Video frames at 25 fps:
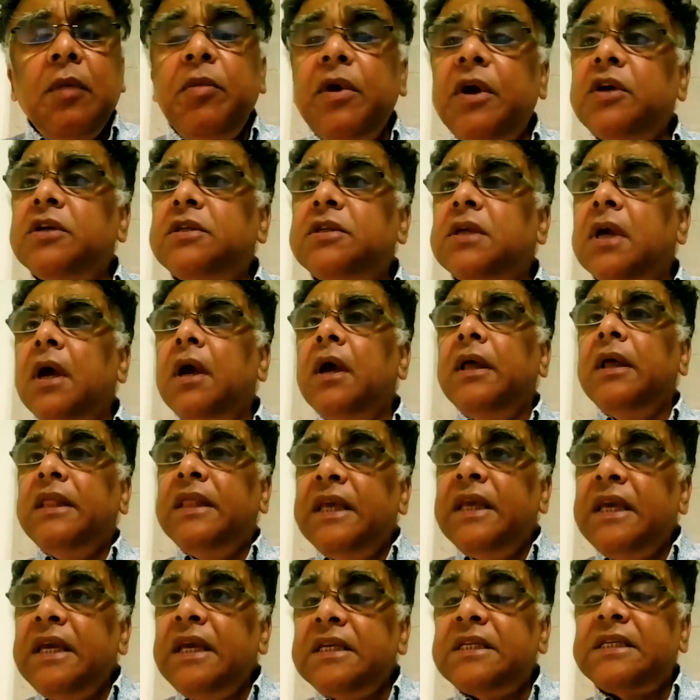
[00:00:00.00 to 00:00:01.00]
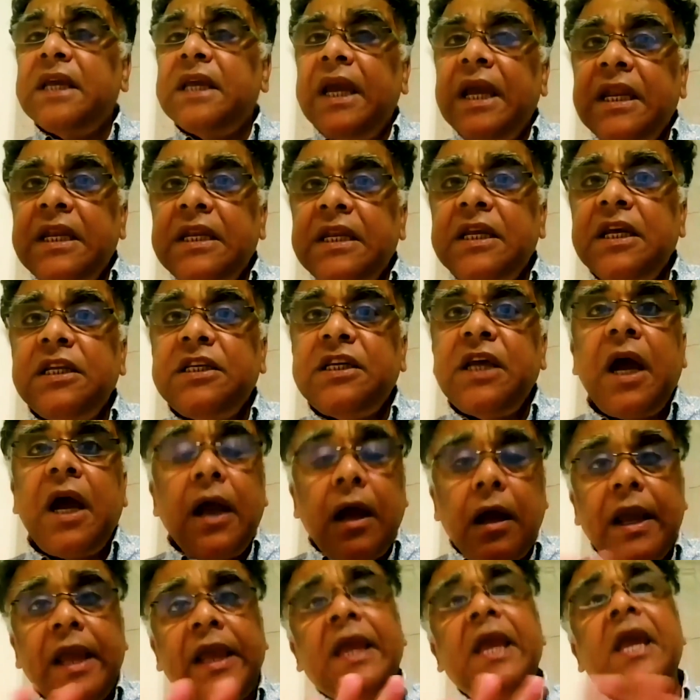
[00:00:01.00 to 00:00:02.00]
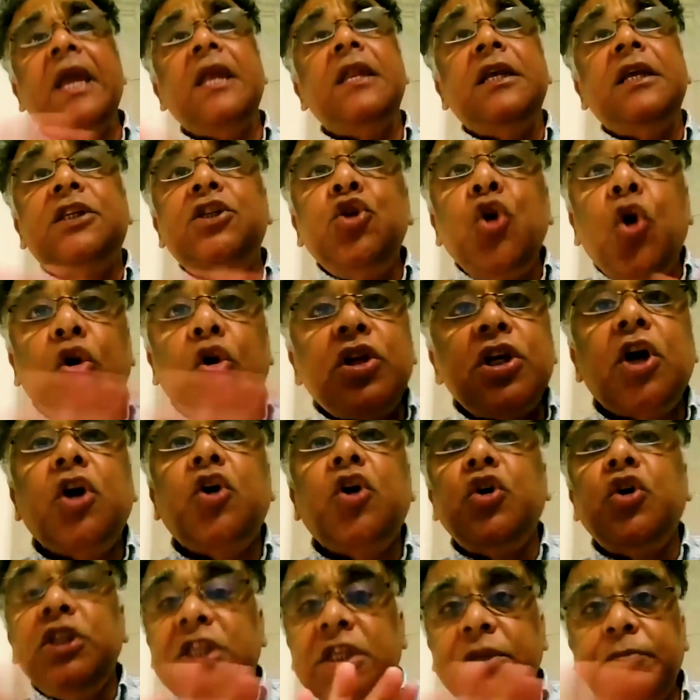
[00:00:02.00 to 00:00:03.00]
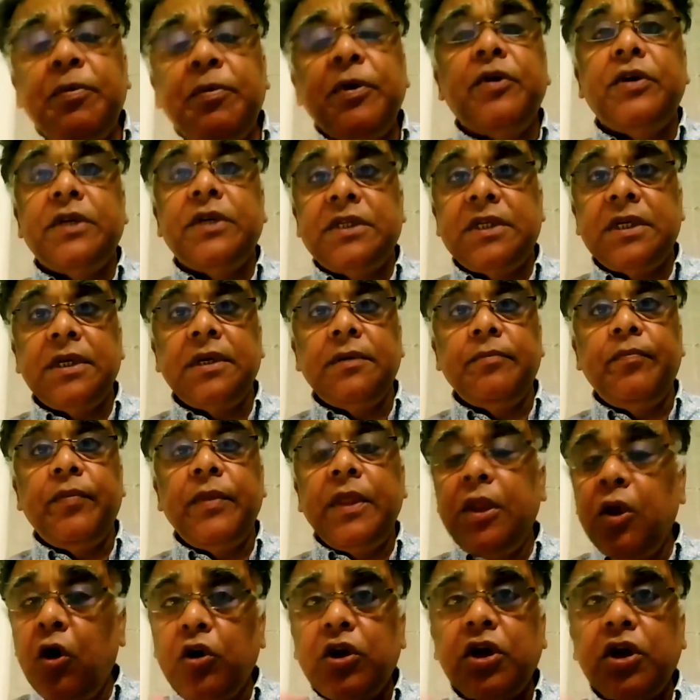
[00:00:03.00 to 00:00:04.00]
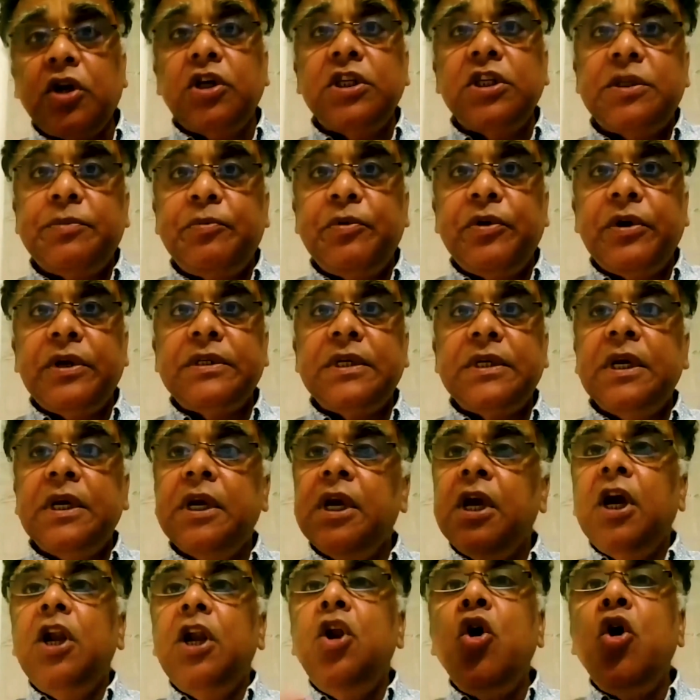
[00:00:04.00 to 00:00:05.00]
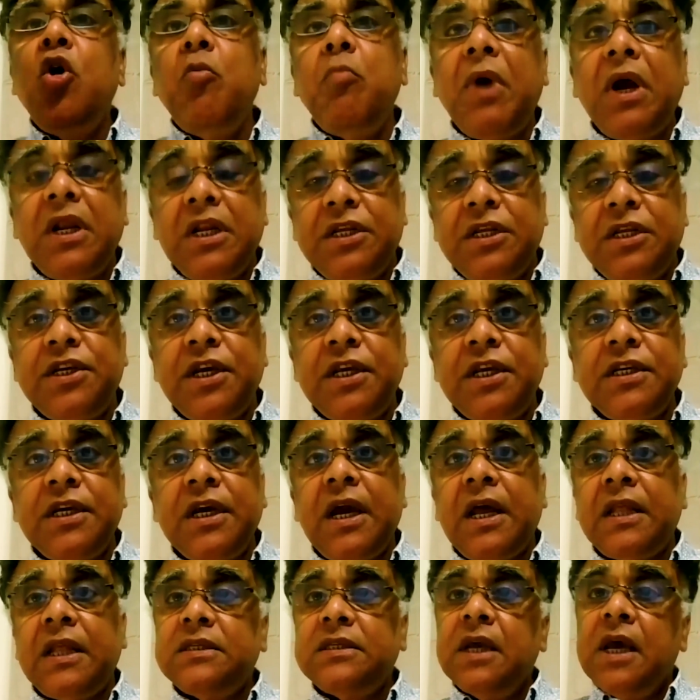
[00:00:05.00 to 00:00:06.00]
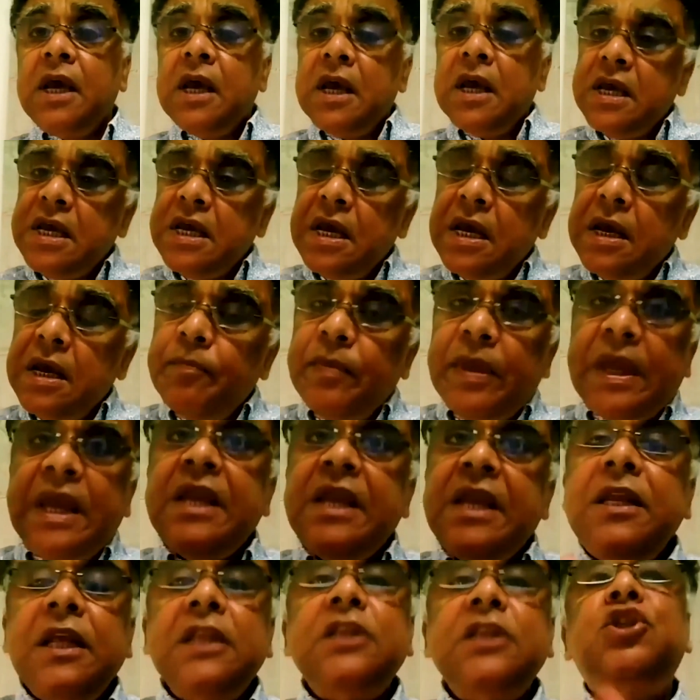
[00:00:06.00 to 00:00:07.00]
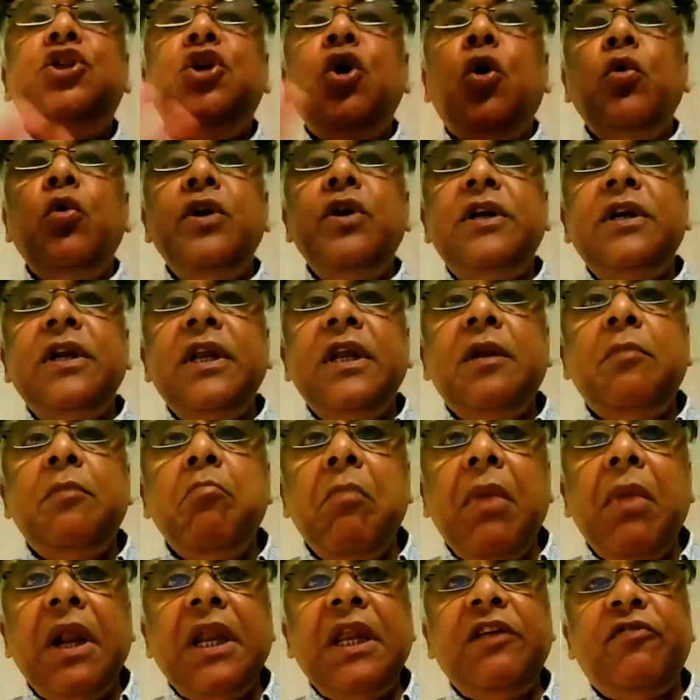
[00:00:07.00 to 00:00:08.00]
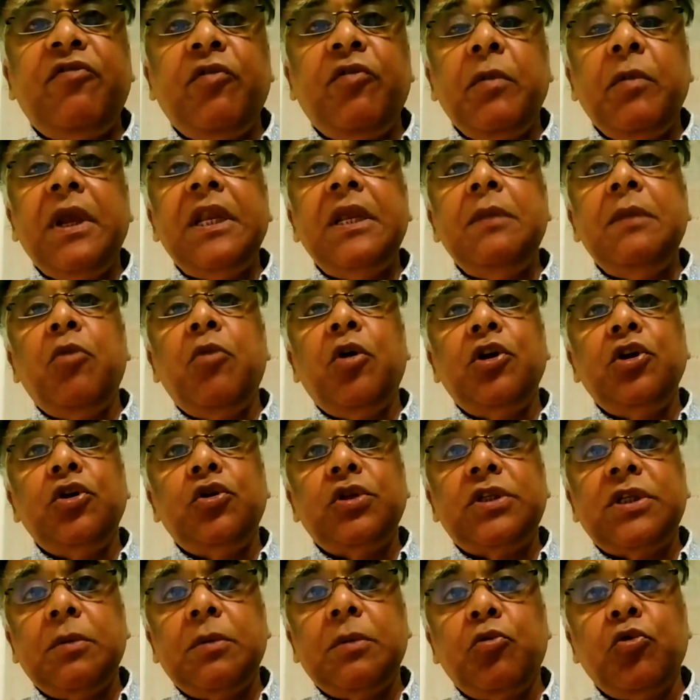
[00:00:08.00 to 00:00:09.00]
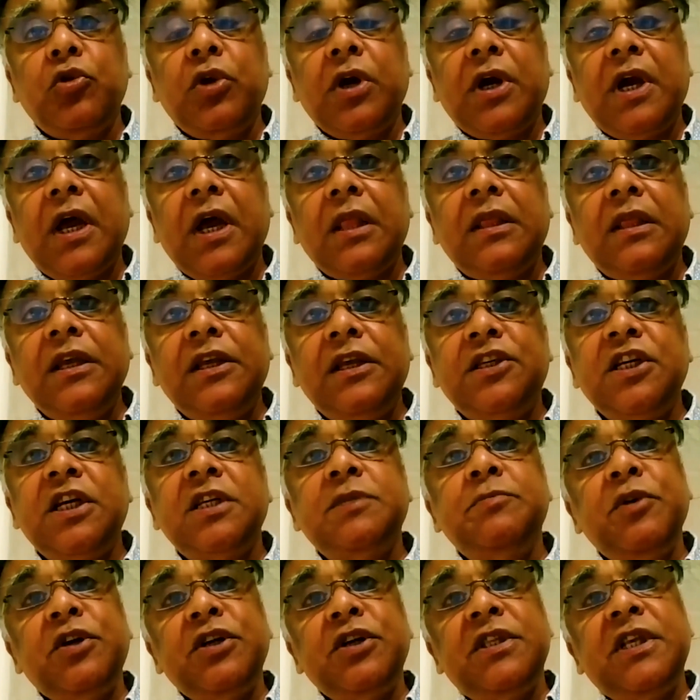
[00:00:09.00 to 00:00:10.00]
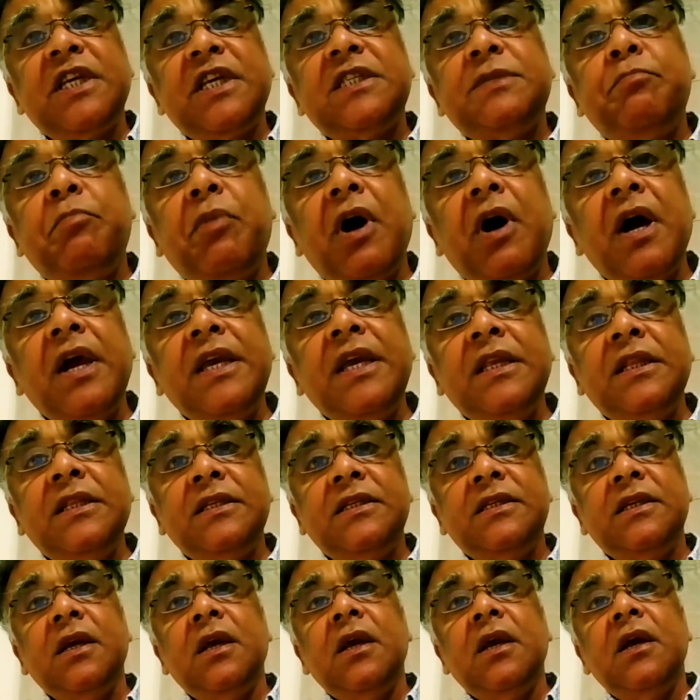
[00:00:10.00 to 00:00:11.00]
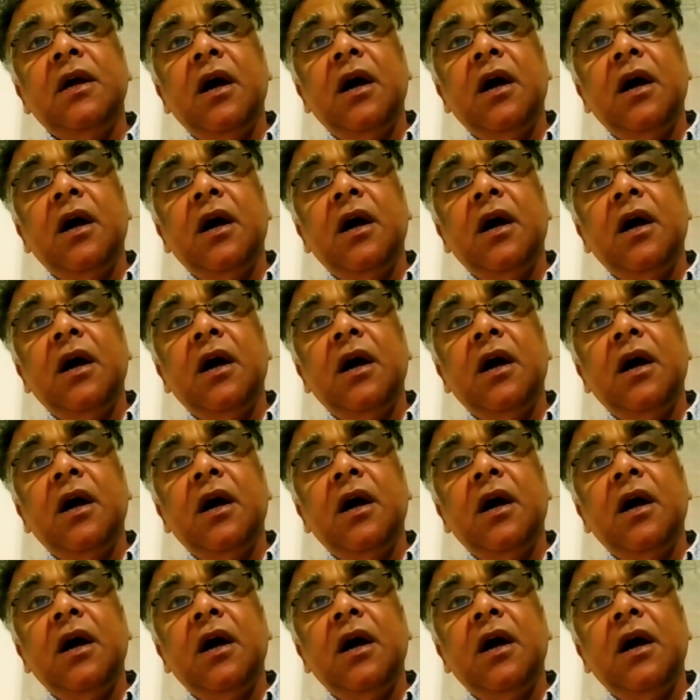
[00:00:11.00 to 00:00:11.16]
Because these Indians, again, it's not a conspiracy, not a conspiracy. No money changing hands. Indians don't need money from anybody to support the Catholic Church because their spines,